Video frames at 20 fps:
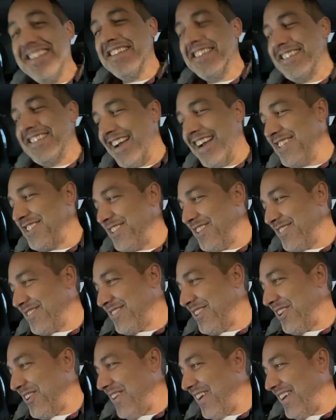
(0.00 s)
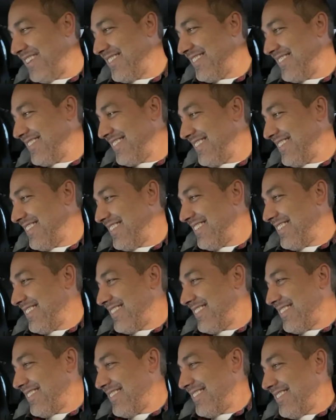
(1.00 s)
Gotcha. All right.
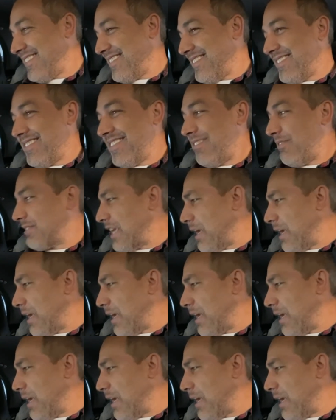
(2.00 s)
What